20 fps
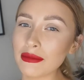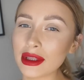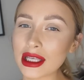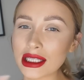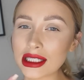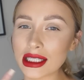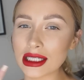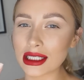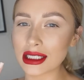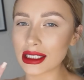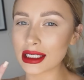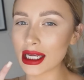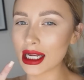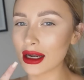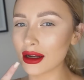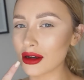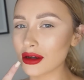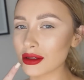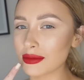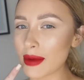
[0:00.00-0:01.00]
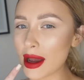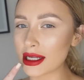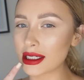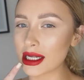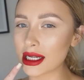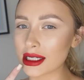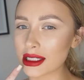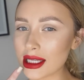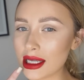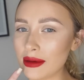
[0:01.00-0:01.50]
This is still a
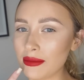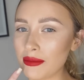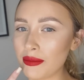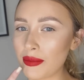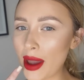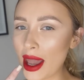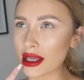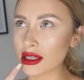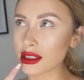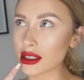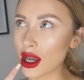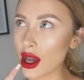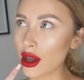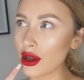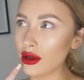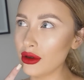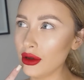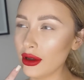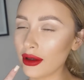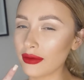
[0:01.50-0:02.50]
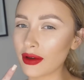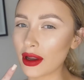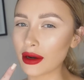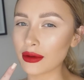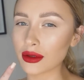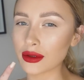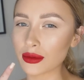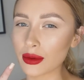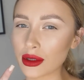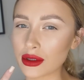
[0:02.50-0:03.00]
cosmetics in Besso, if
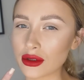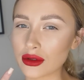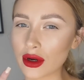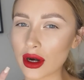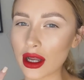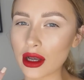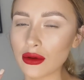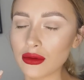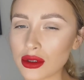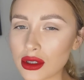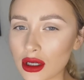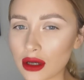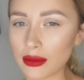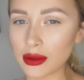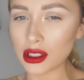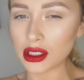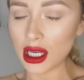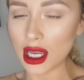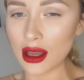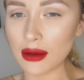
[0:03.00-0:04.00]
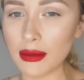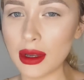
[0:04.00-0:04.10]
anyone's wondering. Also, can we just take a